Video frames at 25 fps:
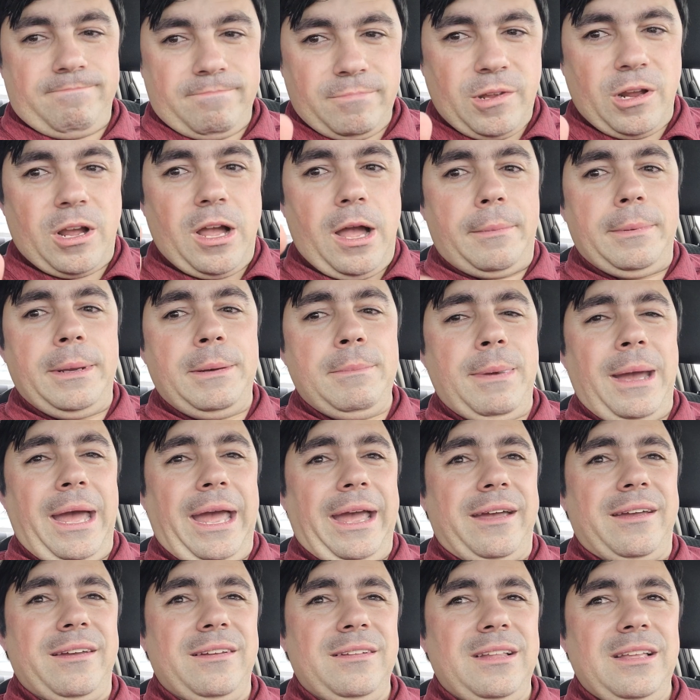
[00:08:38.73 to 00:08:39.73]
They're coming
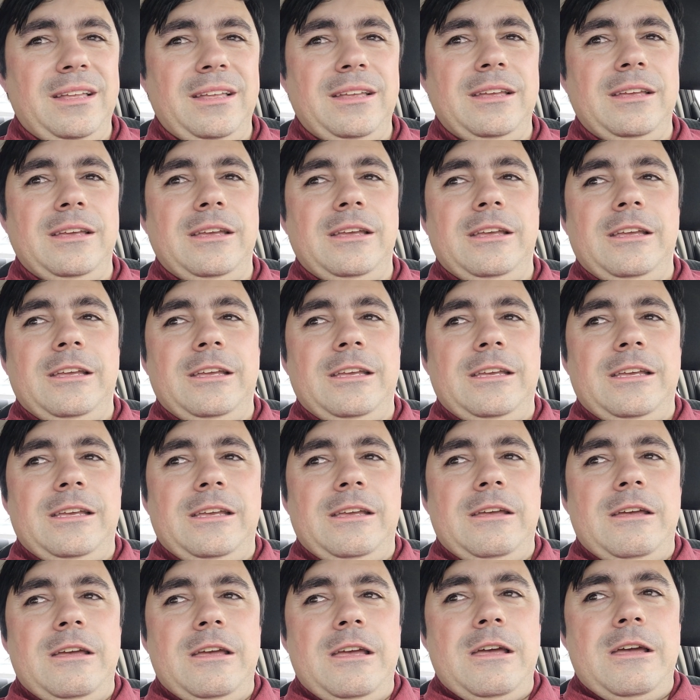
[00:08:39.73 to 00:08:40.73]
back.
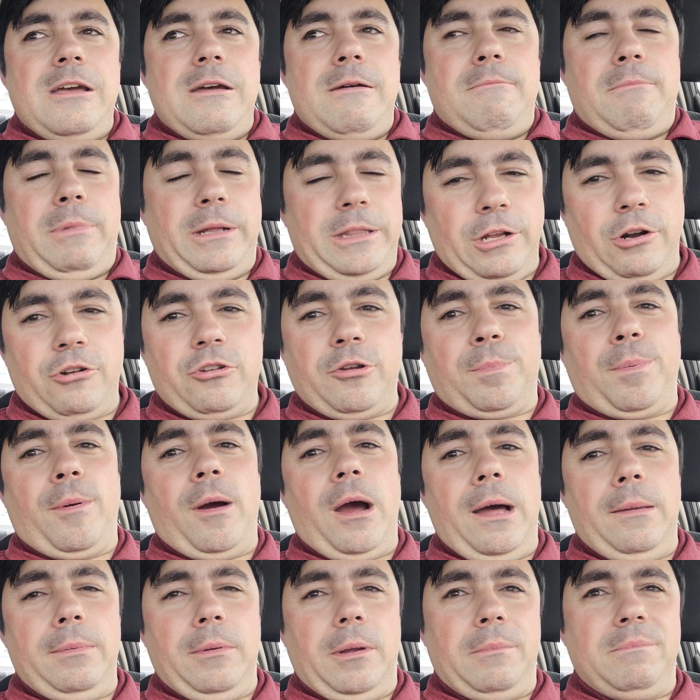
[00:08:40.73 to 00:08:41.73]
But there's a
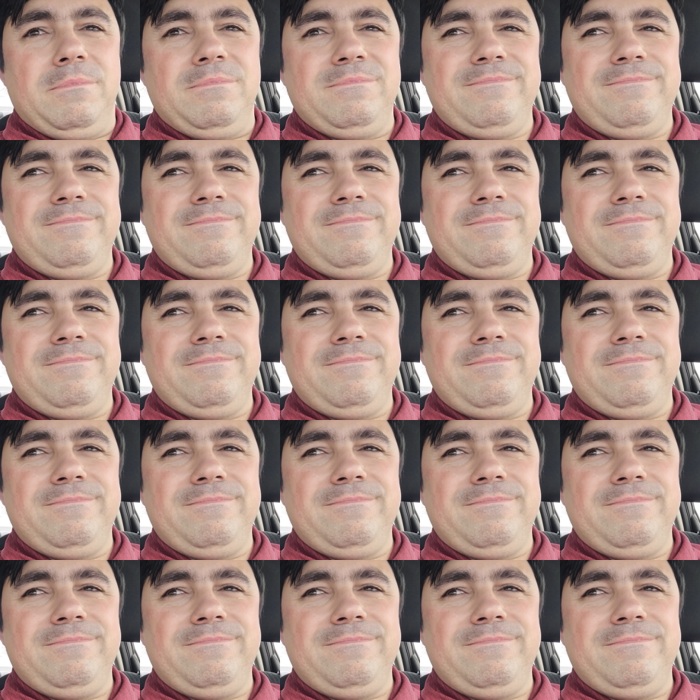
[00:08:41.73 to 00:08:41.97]
problem.